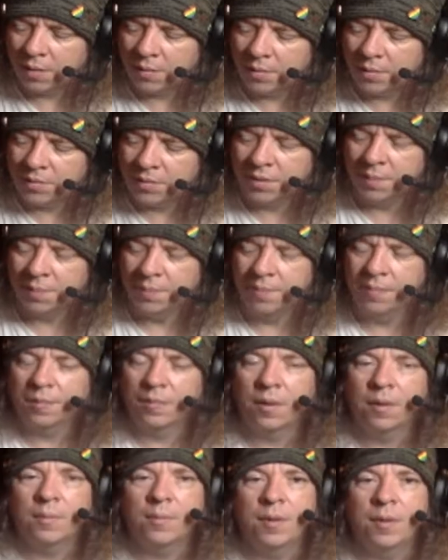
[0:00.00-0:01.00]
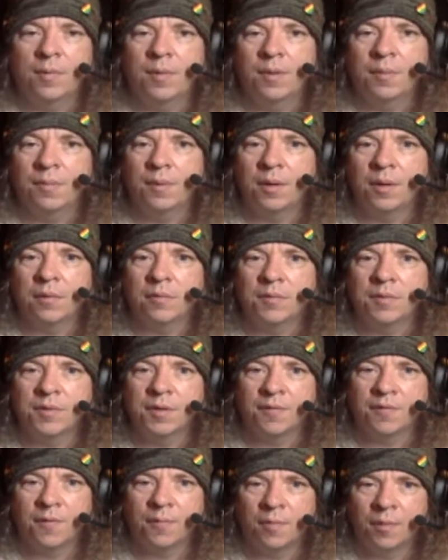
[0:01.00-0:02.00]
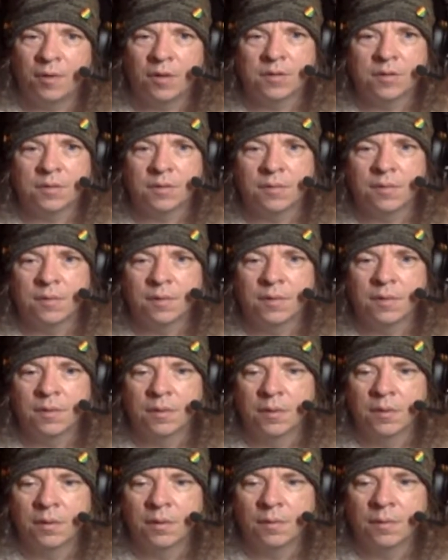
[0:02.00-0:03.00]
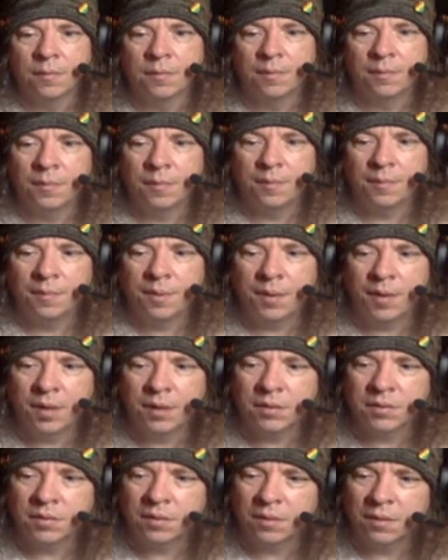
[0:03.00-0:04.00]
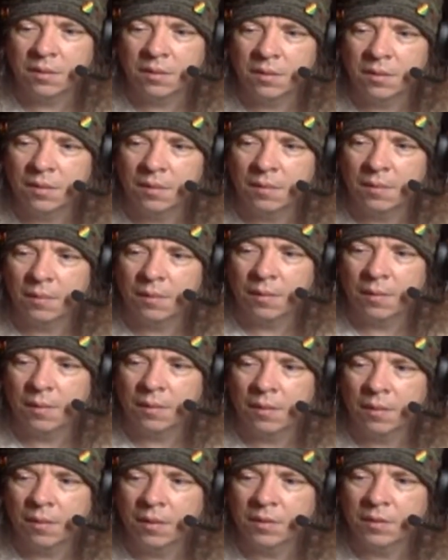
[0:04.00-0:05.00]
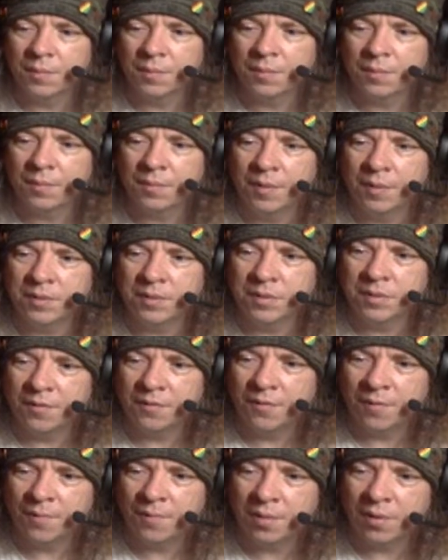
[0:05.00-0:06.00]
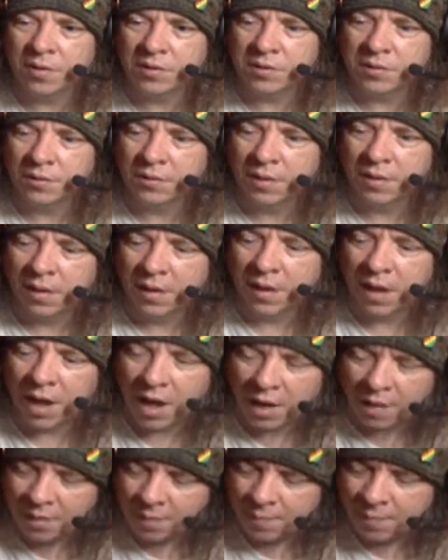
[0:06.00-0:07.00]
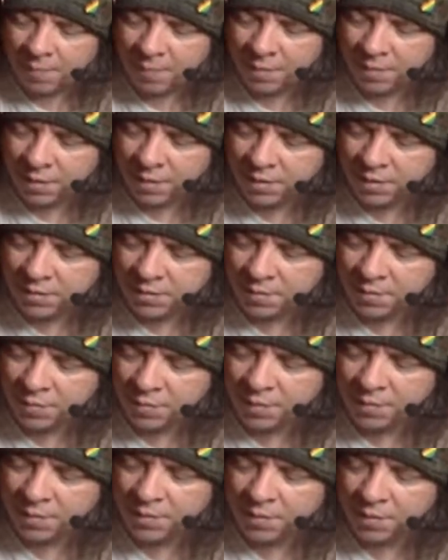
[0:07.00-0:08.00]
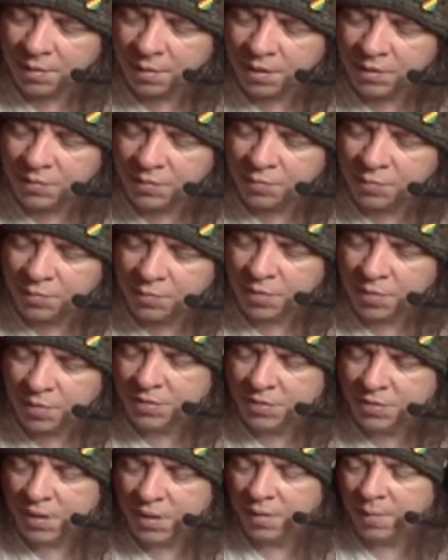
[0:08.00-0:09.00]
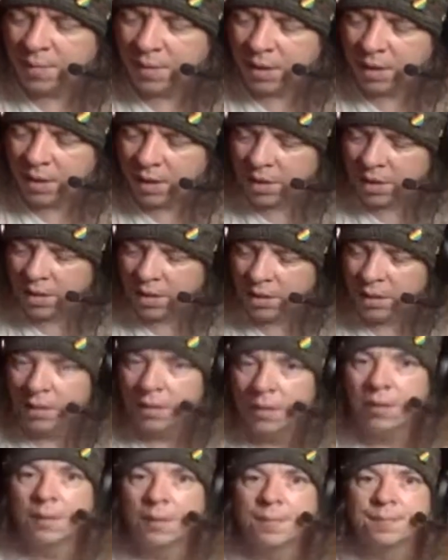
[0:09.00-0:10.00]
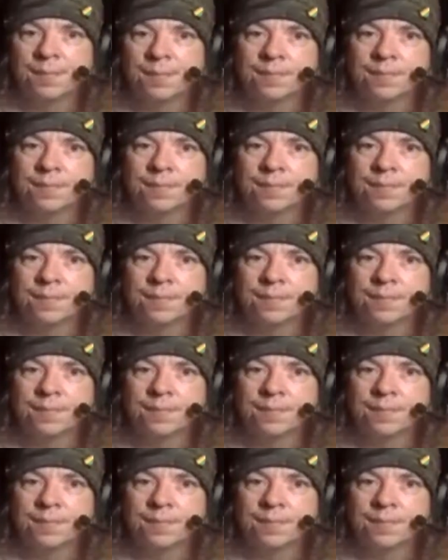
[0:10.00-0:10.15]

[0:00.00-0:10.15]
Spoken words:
I wouldn't say, maybe it becomes a different person because he's a different person at the he's one person at the beginning